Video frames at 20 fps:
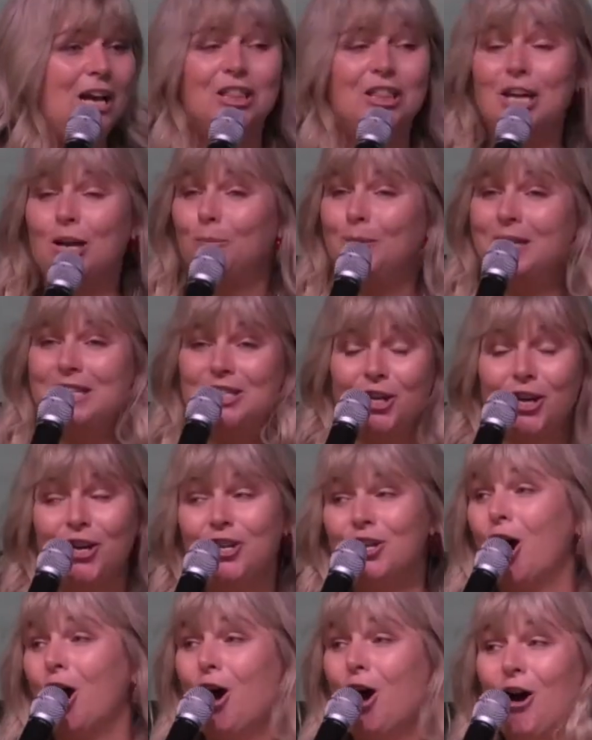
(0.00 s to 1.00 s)
That we
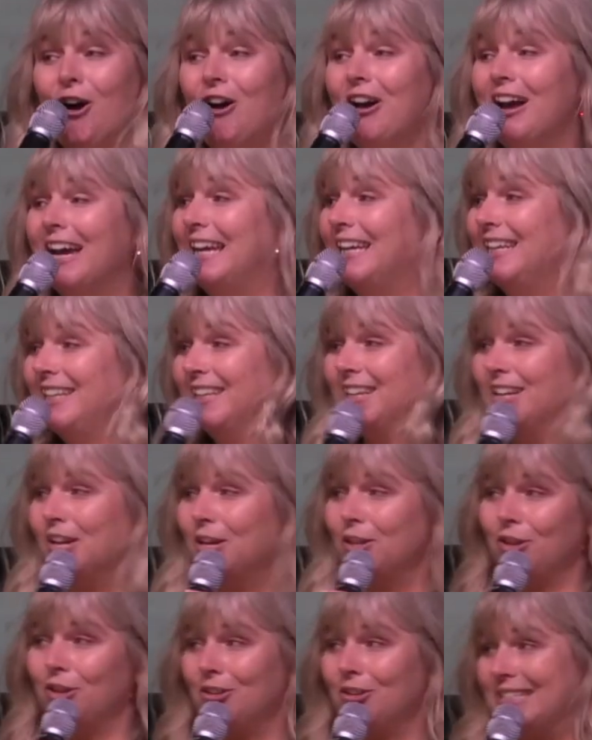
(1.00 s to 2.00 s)
don't hide
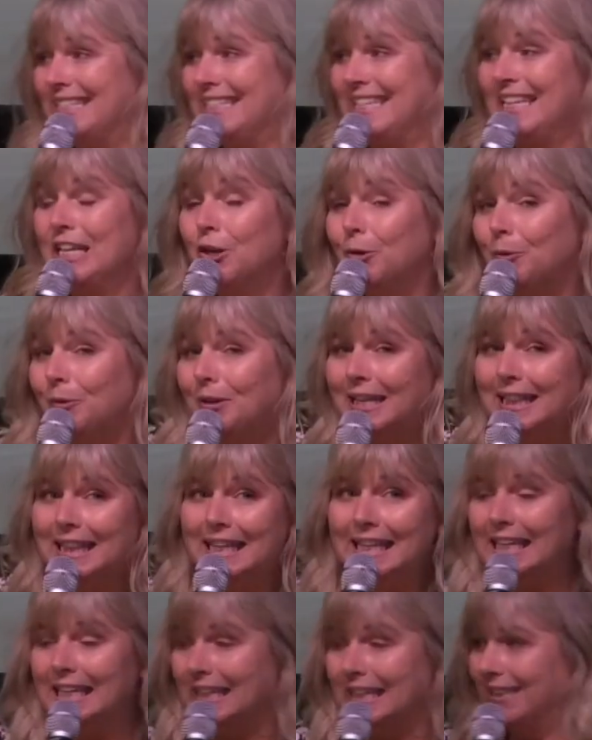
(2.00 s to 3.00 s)
those secret
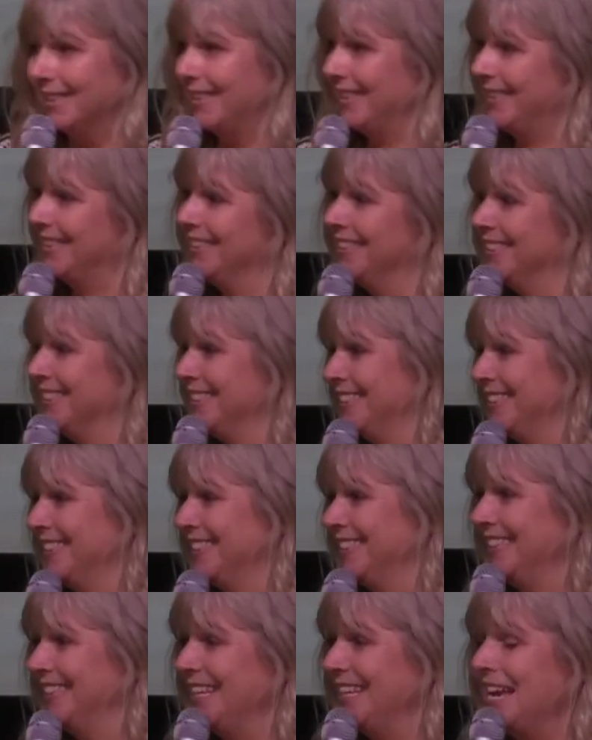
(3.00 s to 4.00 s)
things.
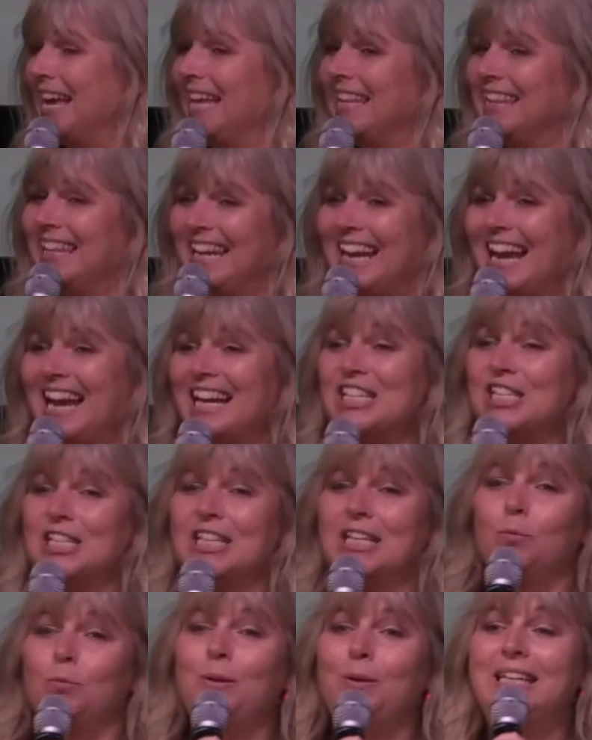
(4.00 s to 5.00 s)
That
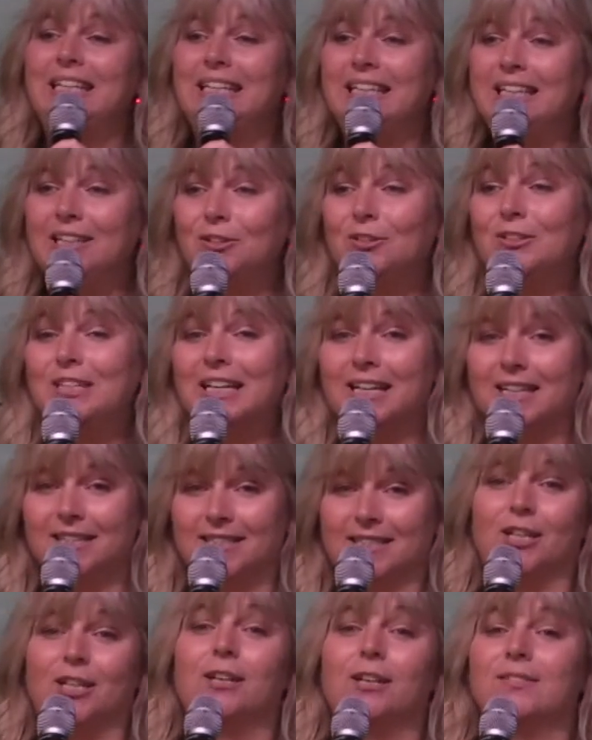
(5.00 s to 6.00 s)
actually we yield
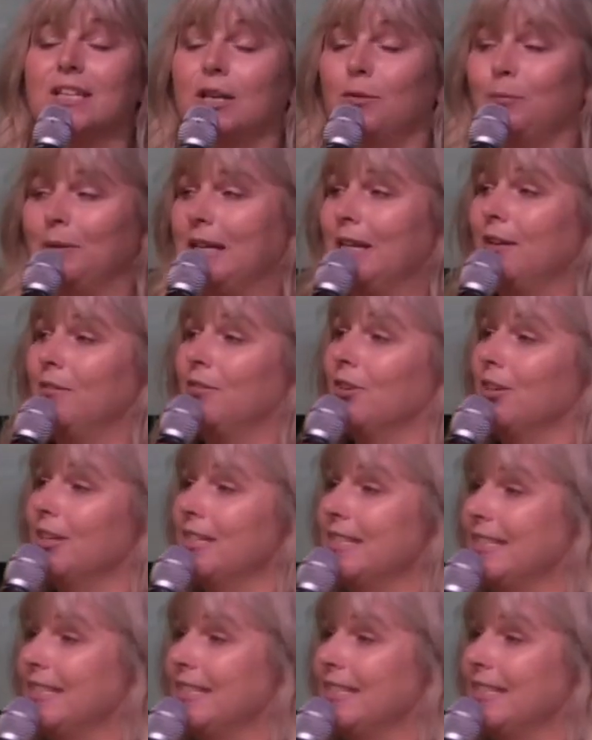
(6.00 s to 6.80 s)
ourselves and we give those